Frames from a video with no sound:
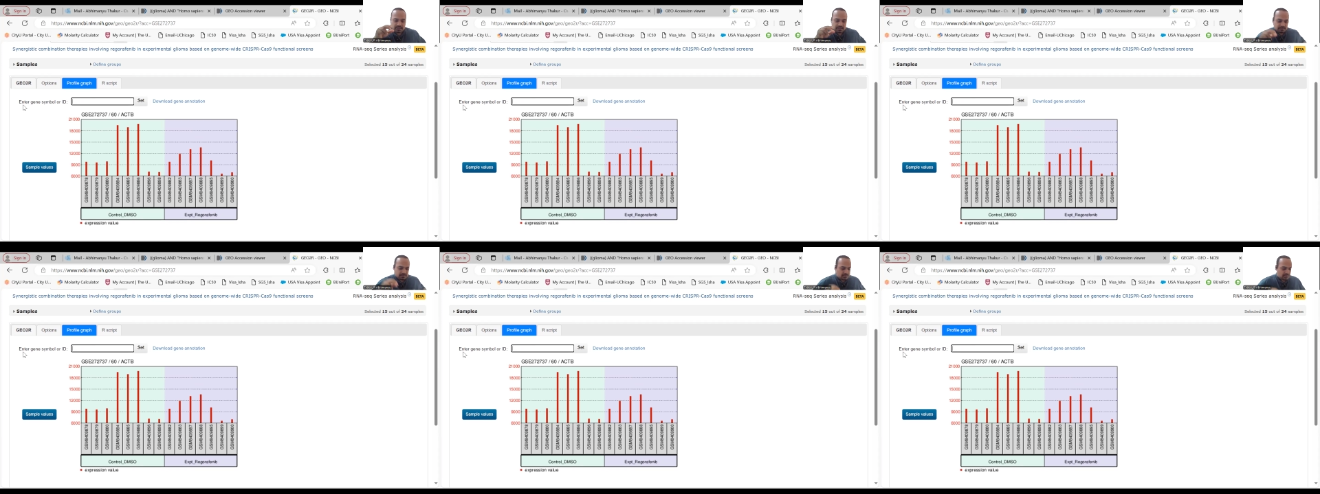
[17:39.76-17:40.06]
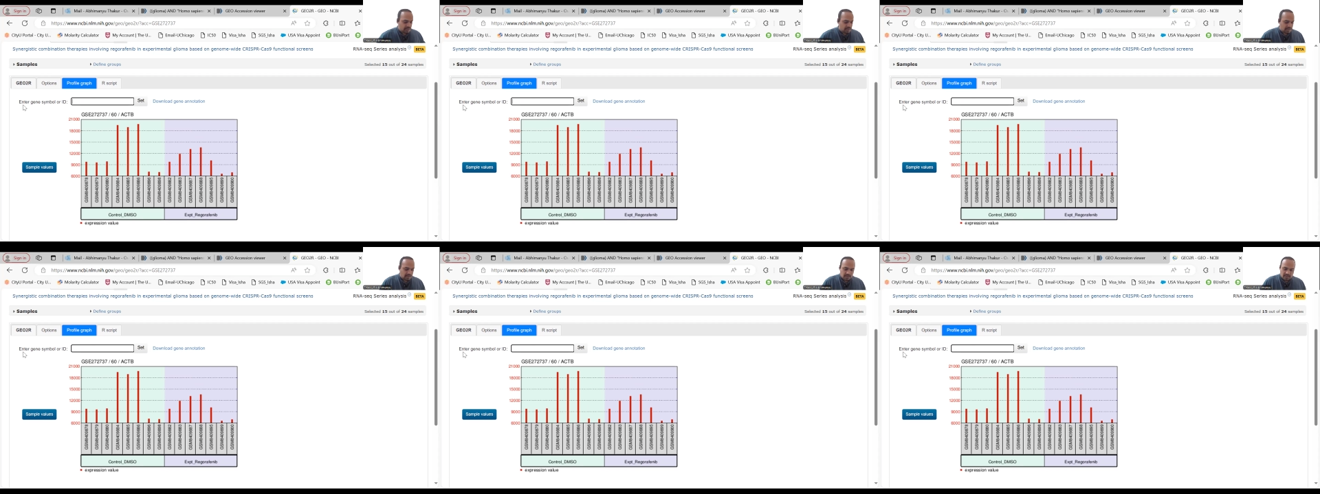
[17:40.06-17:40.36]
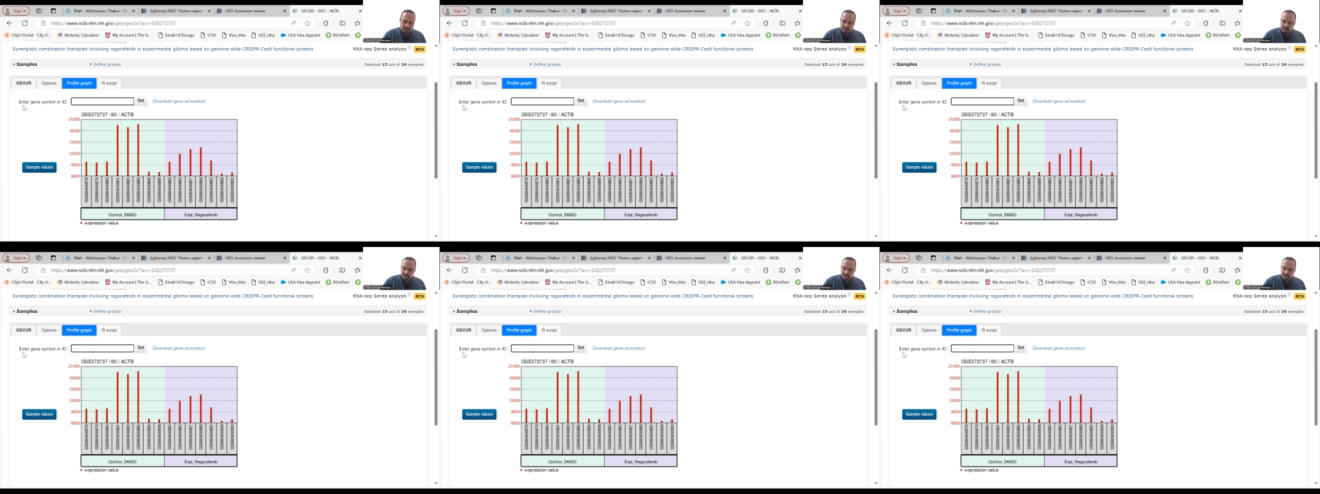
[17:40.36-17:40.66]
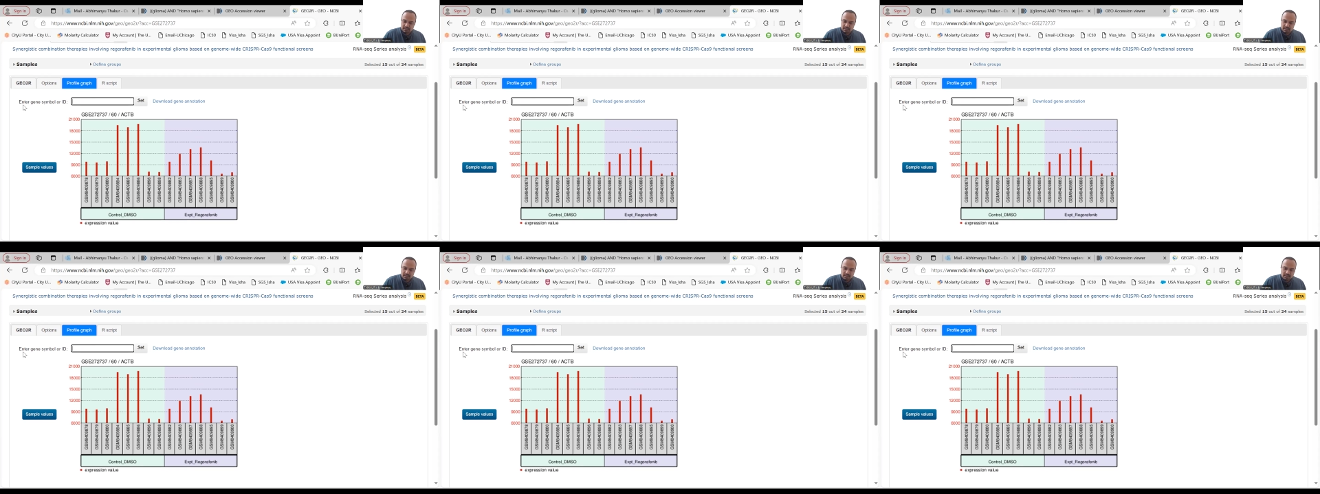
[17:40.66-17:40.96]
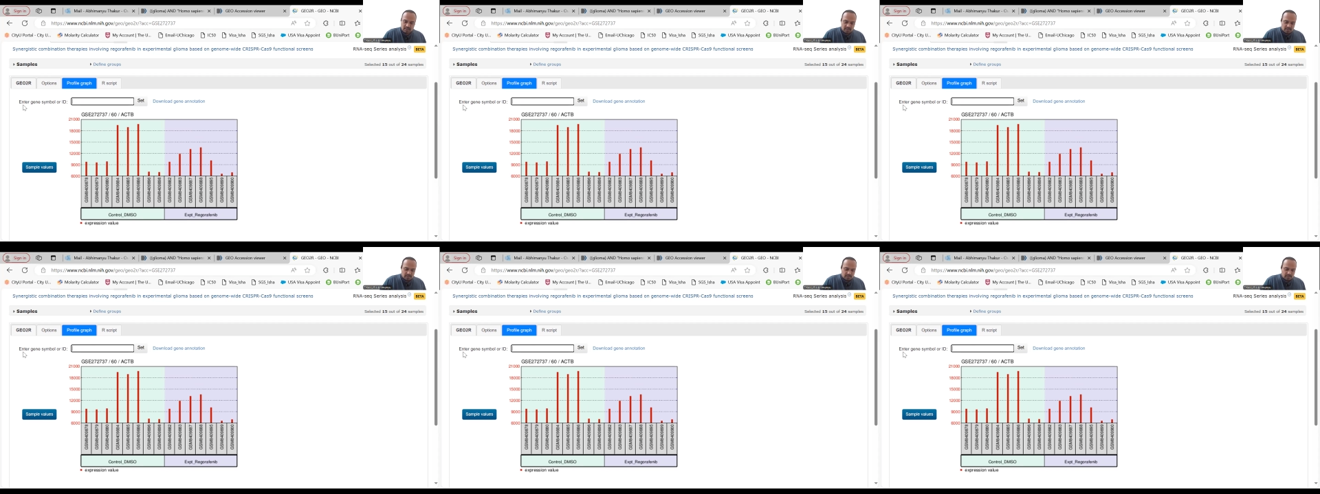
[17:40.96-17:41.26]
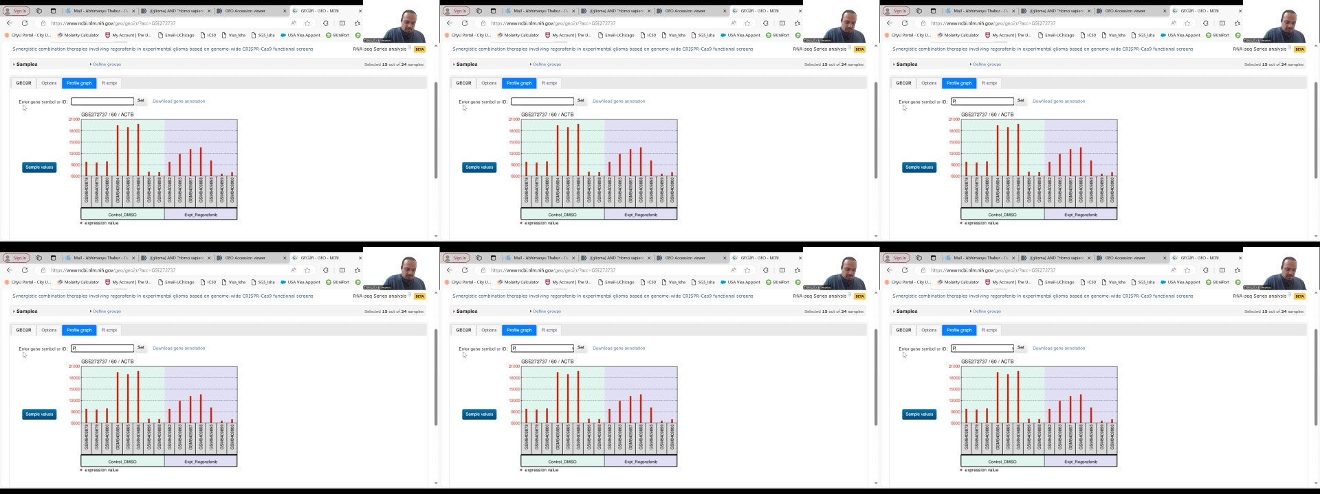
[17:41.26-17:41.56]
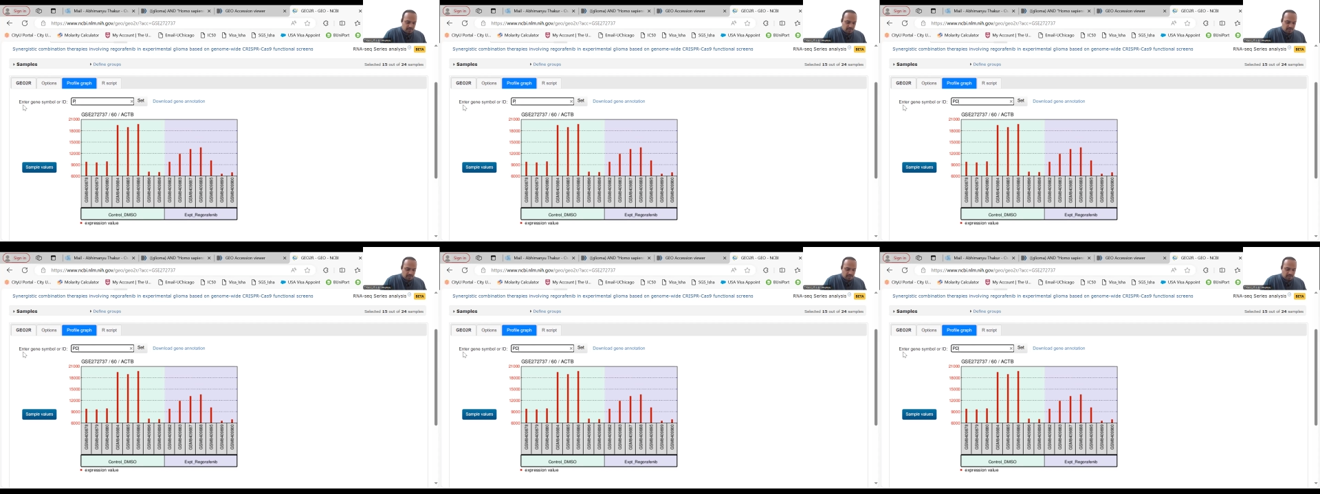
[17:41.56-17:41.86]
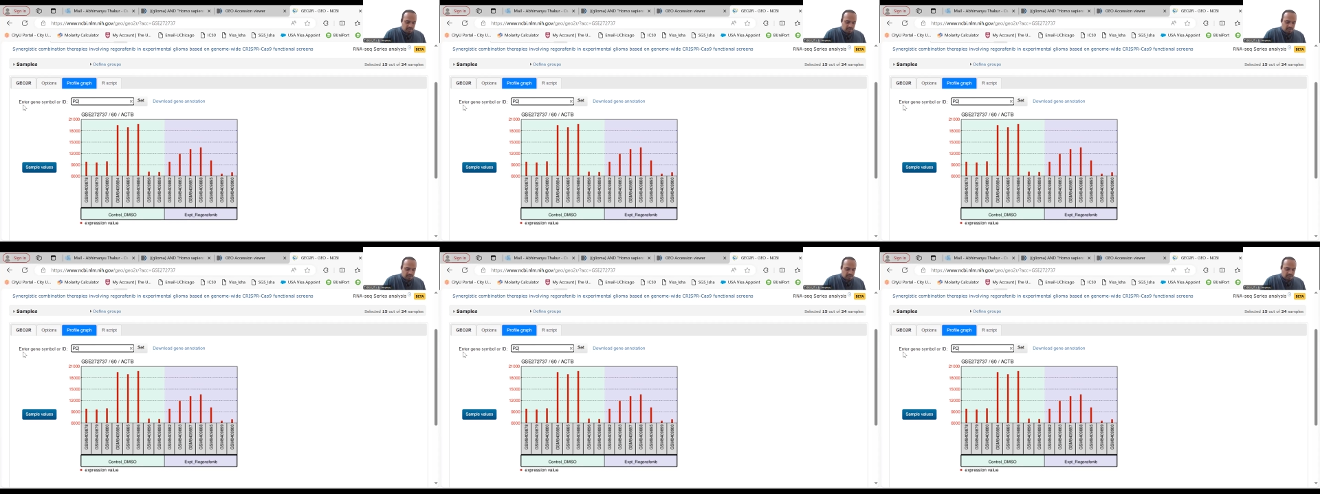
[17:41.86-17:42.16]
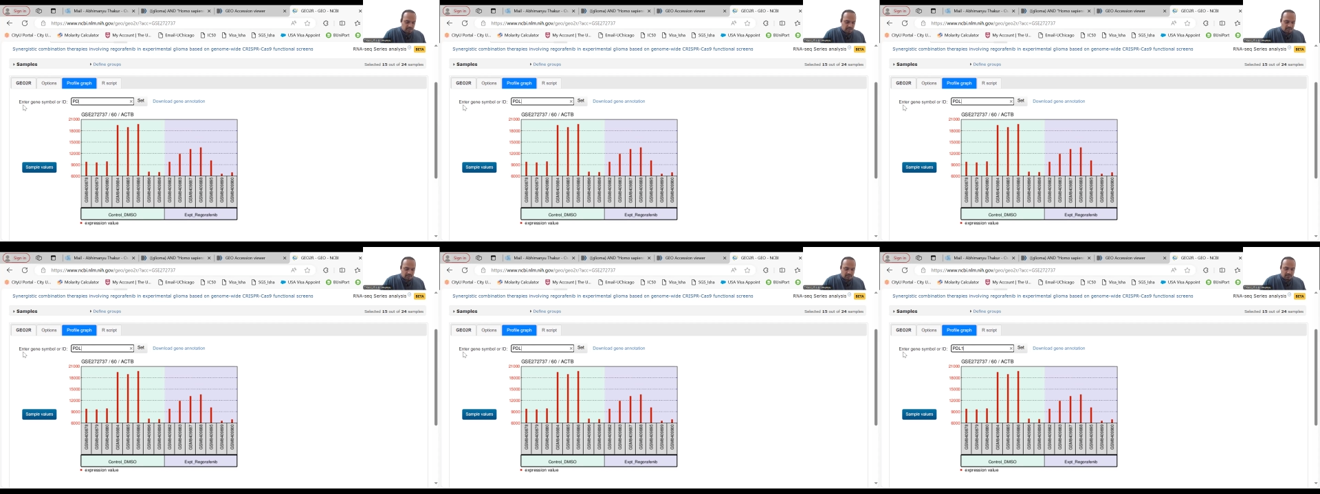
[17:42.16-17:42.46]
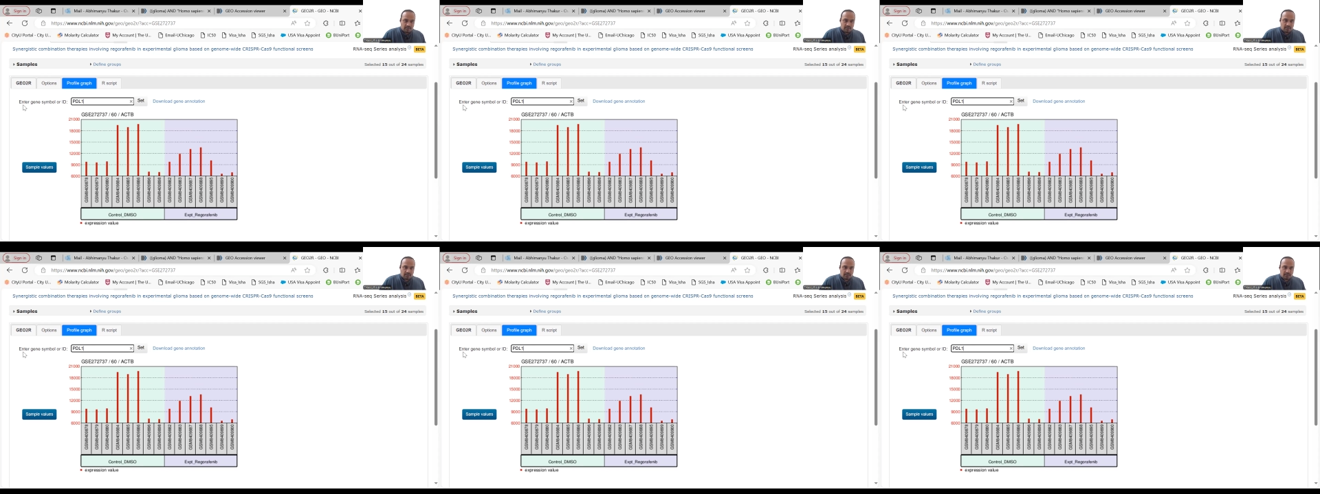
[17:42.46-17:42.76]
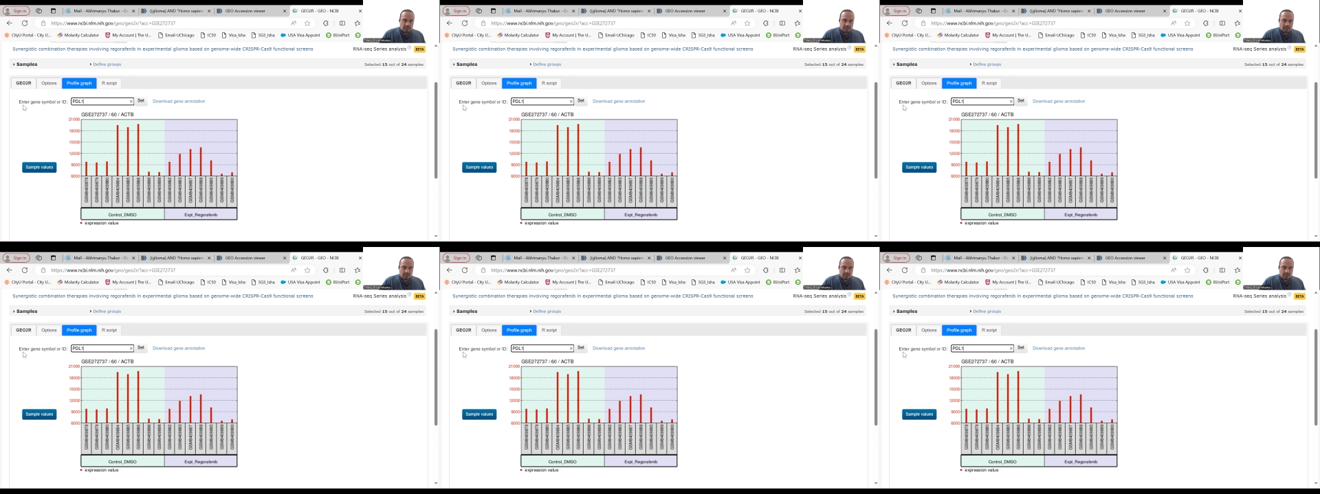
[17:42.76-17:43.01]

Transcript: (no speaker visible)